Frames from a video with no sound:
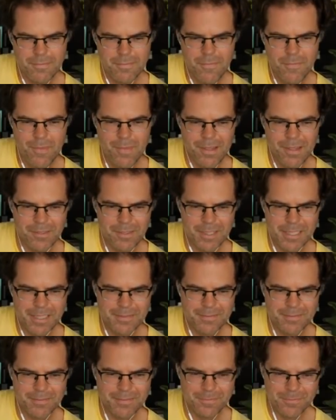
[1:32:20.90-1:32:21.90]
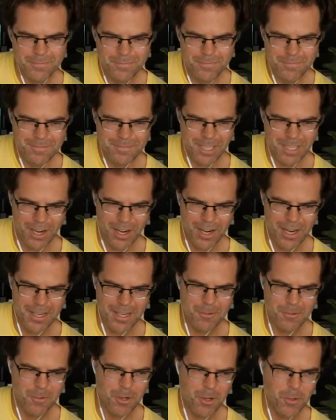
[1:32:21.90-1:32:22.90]
Right. All right.
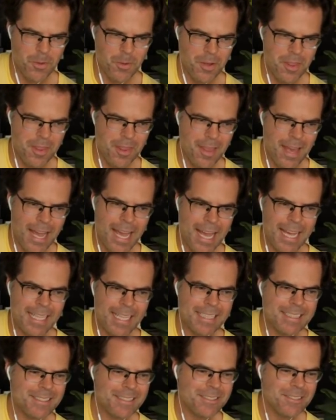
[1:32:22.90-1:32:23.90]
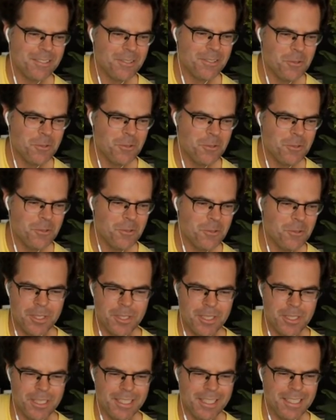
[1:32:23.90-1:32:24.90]
Well, with that, we
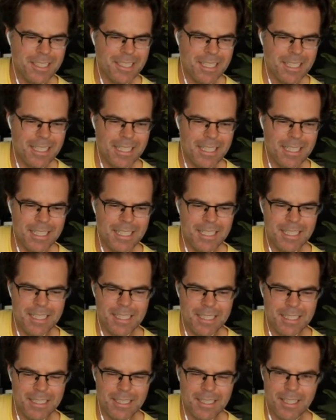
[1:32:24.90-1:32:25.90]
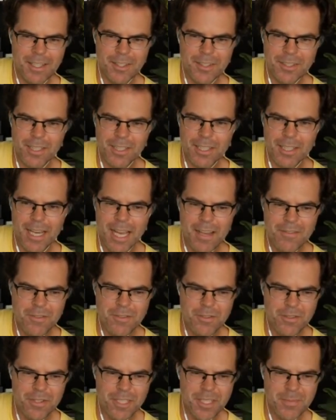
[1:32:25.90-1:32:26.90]
will uh, kill the live
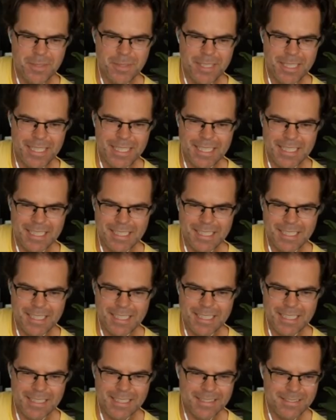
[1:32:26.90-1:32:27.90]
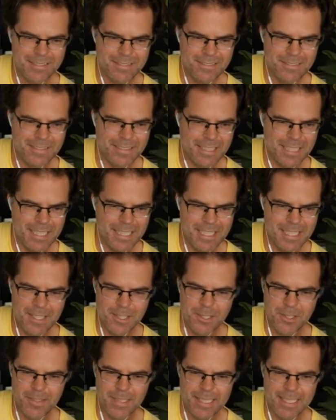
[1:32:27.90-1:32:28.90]
stream. I gotta get
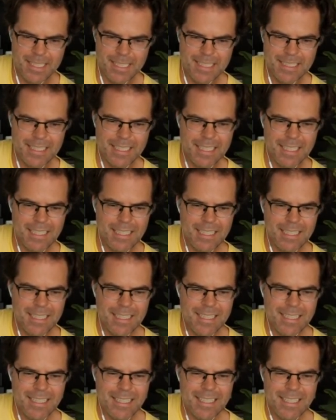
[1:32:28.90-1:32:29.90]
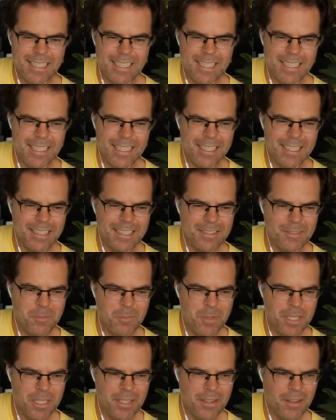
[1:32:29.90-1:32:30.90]
dinner ready. Uh,
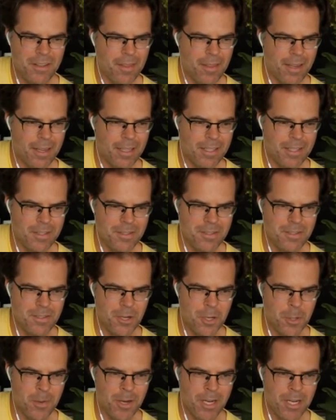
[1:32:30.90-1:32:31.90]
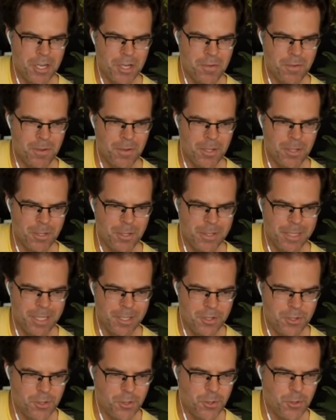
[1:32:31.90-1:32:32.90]
Mia, thank you so much for doing
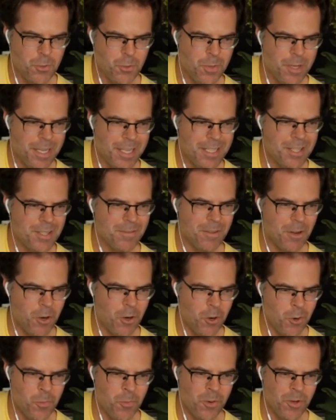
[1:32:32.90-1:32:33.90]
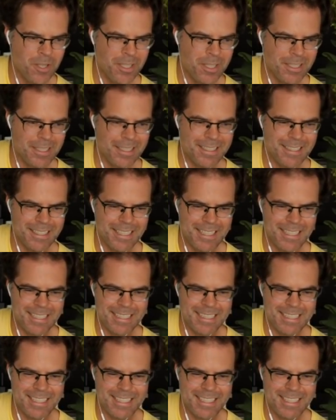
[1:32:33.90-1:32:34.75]
two weeks of homework and